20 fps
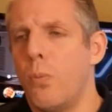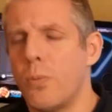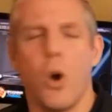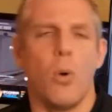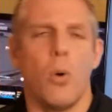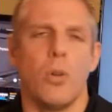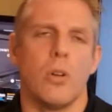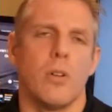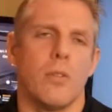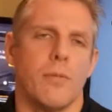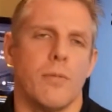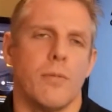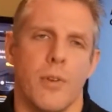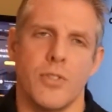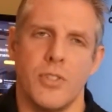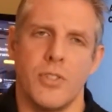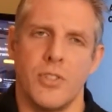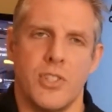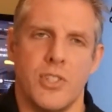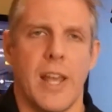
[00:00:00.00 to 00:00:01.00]
Kohler
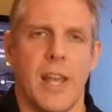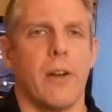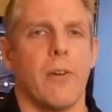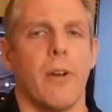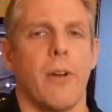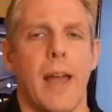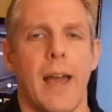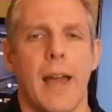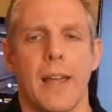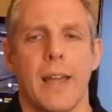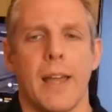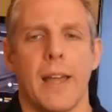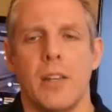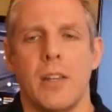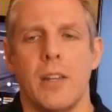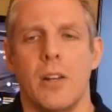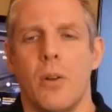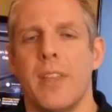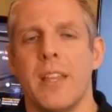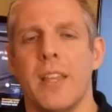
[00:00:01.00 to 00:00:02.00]
versus
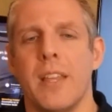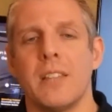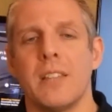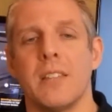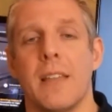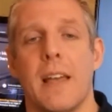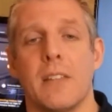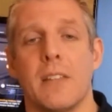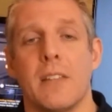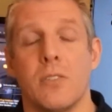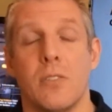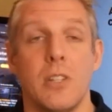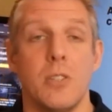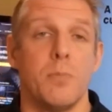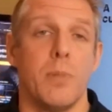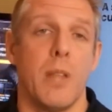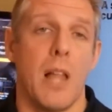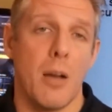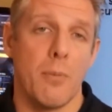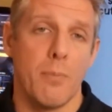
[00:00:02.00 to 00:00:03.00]
Generac, things like that. So
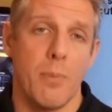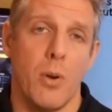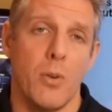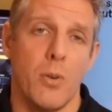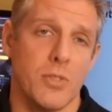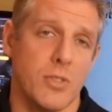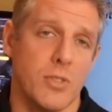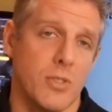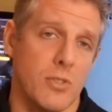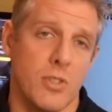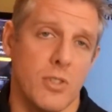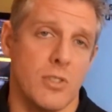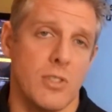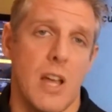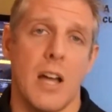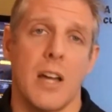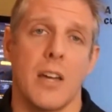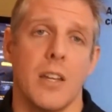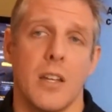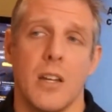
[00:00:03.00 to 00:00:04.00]
these blog posts are just
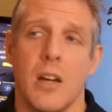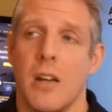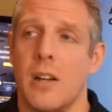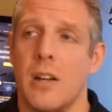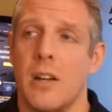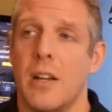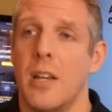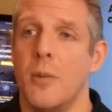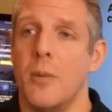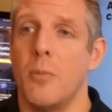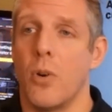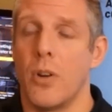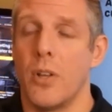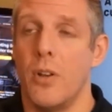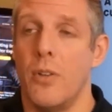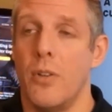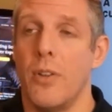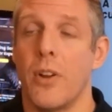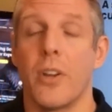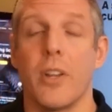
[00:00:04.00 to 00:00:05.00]
not going to cut it anymore.
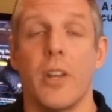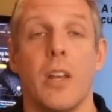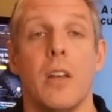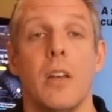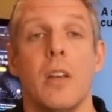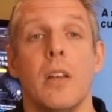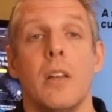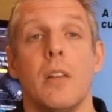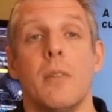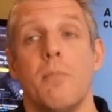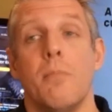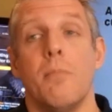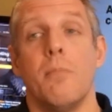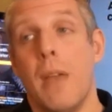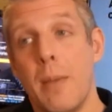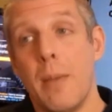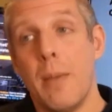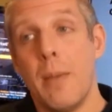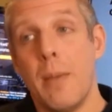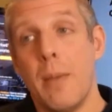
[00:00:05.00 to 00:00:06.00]
They're going to
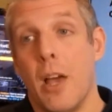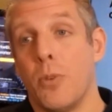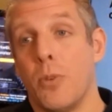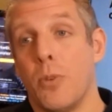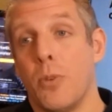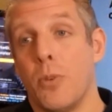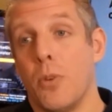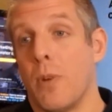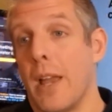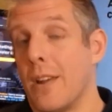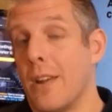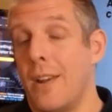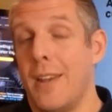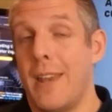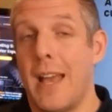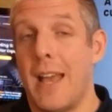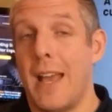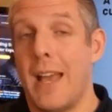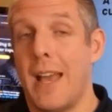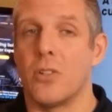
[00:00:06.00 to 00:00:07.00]
maybe help you rank on
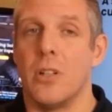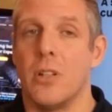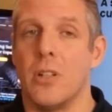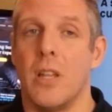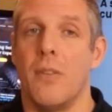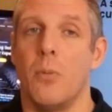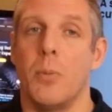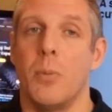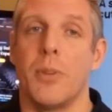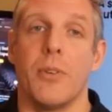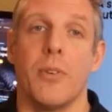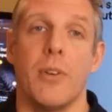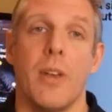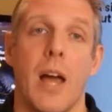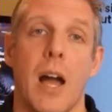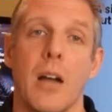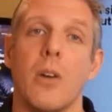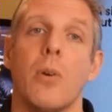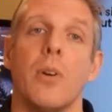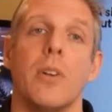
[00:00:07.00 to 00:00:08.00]
a national level, but they're
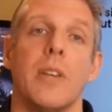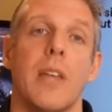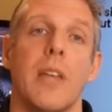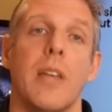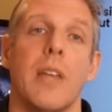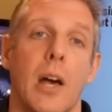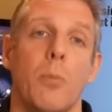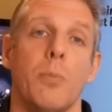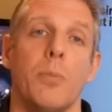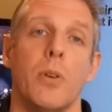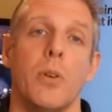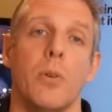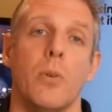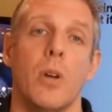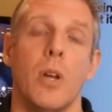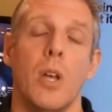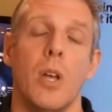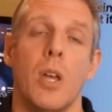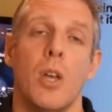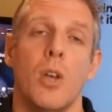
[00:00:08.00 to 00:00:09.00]
not going to help
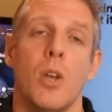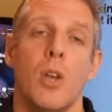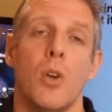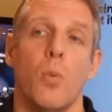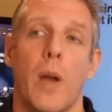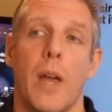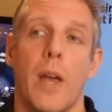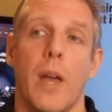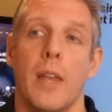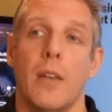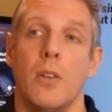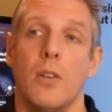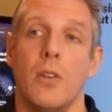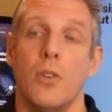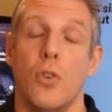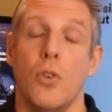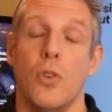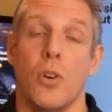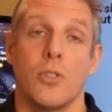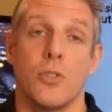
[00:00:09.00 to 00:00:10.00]
you when
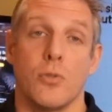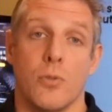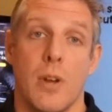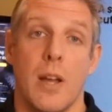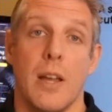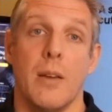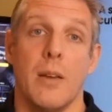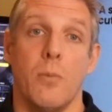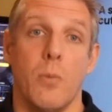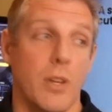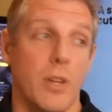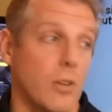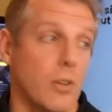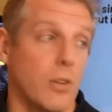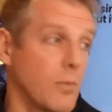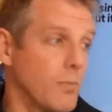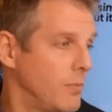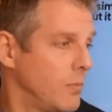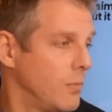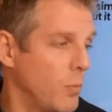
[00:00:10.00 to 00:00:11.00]
you're trying,
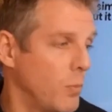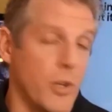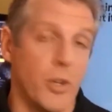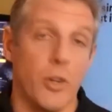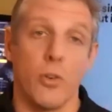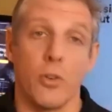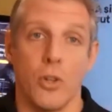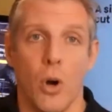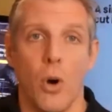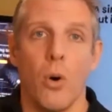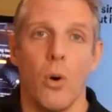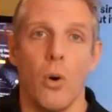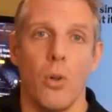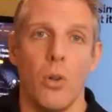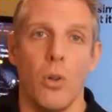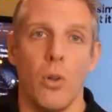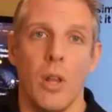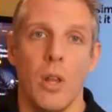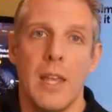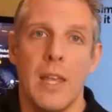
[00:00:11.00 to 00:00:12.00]
when your
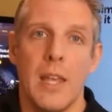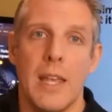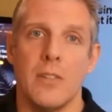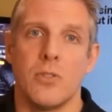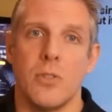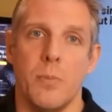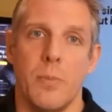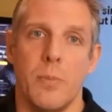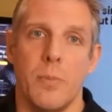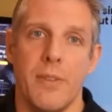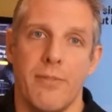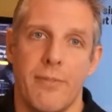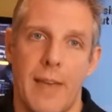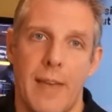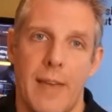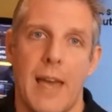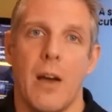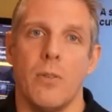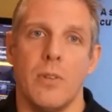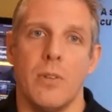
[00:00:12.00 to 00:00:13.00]
goal is to be
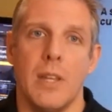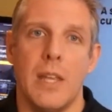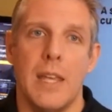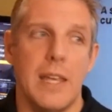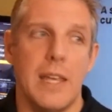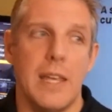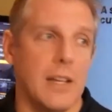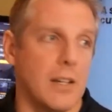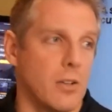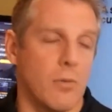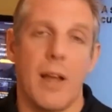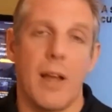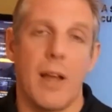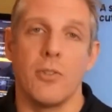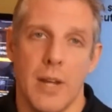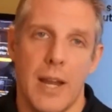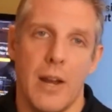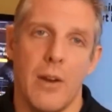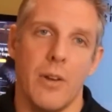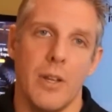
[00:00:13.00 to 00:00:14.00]
found in and
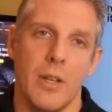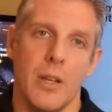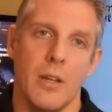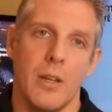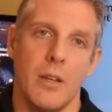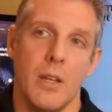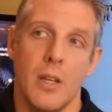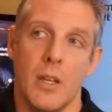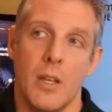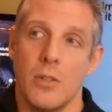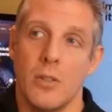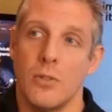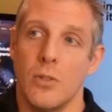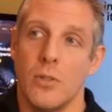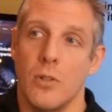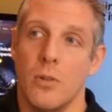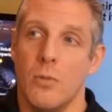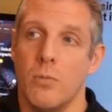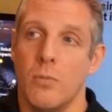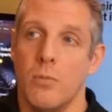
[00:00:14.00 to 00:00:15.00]
around your area.
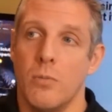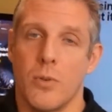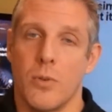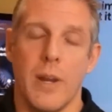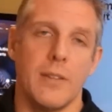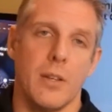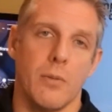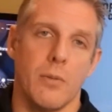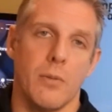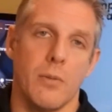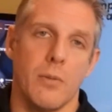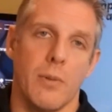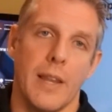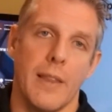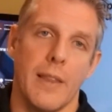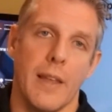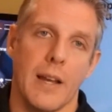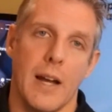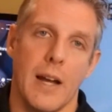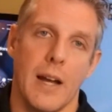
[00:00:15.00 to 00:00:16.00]
So great that you're writing
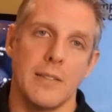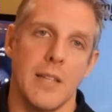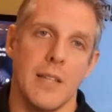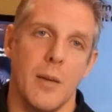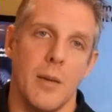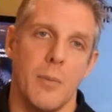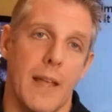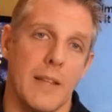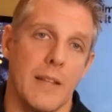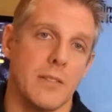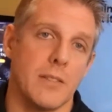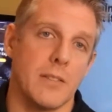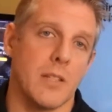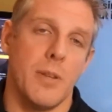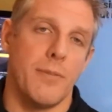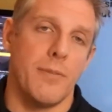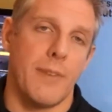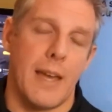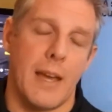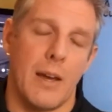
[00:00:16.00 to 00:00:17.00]
that content, but that's going
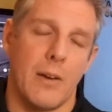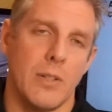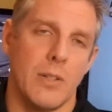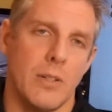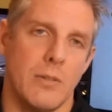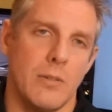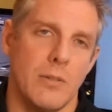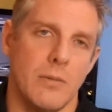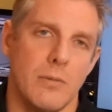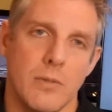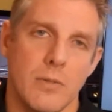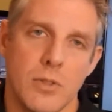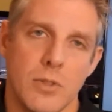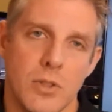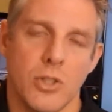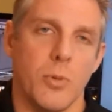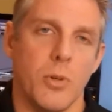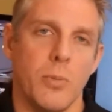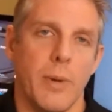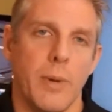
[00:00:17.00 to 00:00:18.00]
to be found and
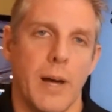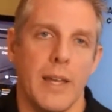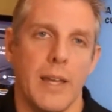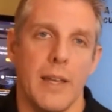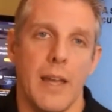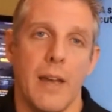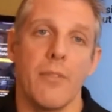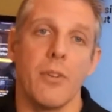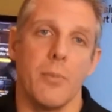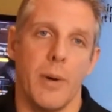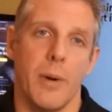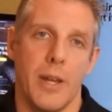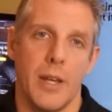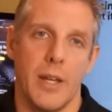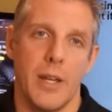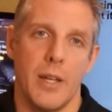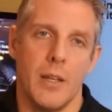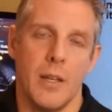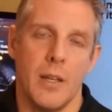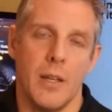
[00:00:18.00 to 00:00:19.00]
searchable by
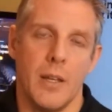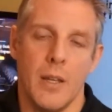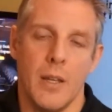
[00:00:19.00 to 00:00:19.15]
everybody.